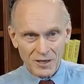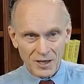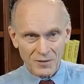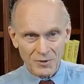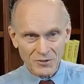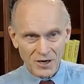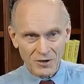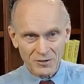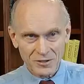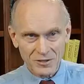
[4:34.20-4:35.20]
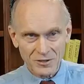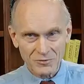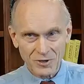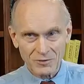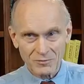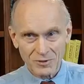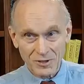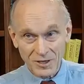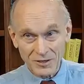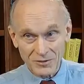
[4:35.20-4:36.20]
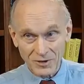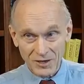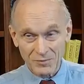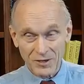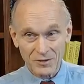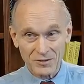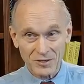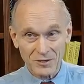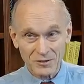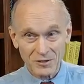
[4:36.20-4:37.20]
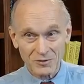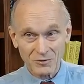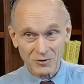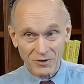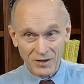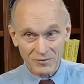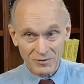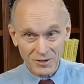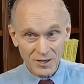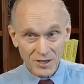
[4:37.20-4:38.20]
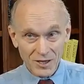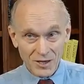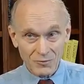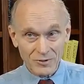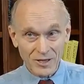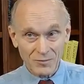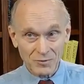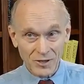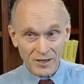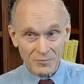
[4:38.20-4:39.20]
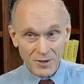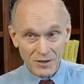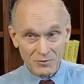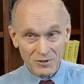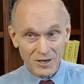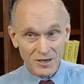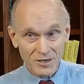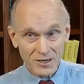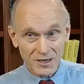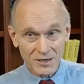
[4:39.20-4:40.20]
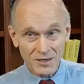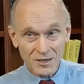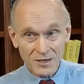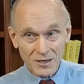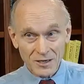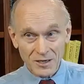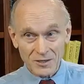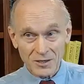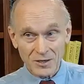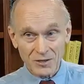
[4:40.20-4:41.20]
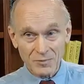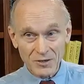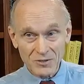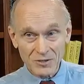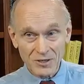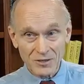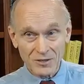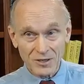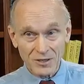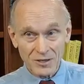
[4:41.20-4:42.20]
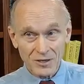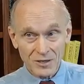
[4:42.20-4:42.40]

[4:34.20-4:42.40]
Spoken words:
had much higher success rate with kidney transplants than did deceased donor grafts. Would that apply to pancreas? And indeed, it did, especially in the